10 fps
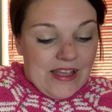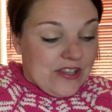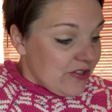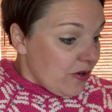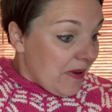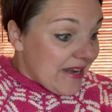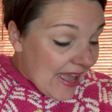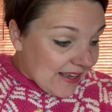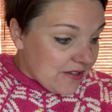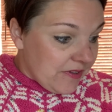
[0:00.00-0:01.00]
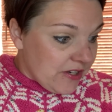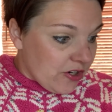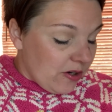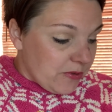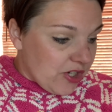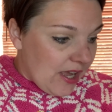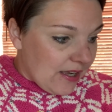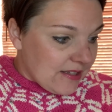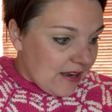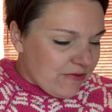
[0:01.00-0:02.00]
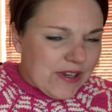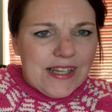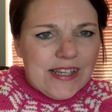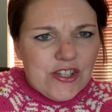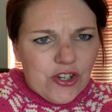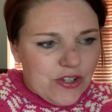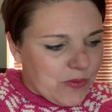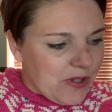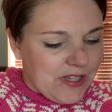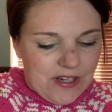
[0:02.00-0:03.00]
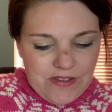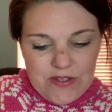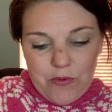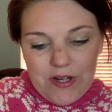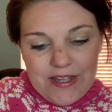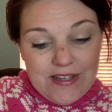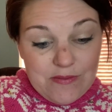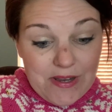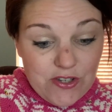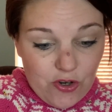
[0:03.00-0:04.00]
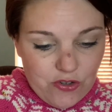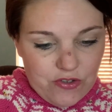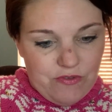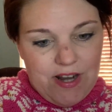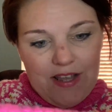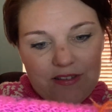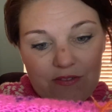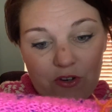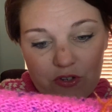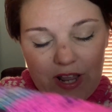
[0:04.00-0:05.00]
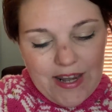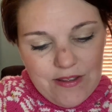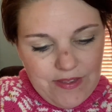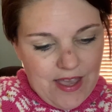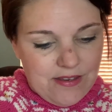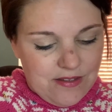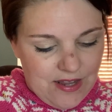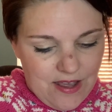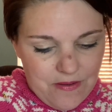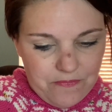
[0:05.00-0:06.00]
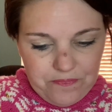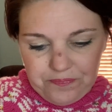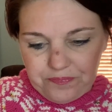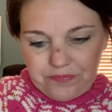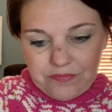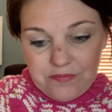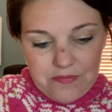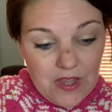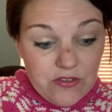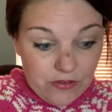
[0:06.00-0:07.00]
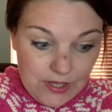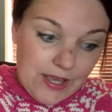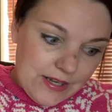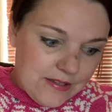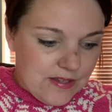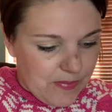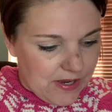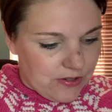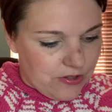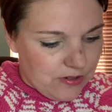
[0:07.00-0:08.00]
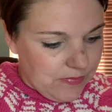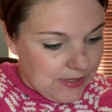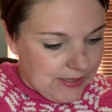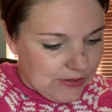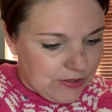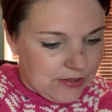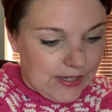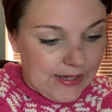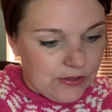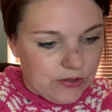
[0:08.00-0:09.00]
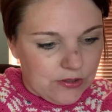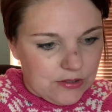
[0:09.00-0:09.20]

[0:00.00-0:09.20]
So my next finished object, I've really enjoyed working on this one. It is my dotted rays. I've not done any of the ends yet. So again, it's Spectrum. I know.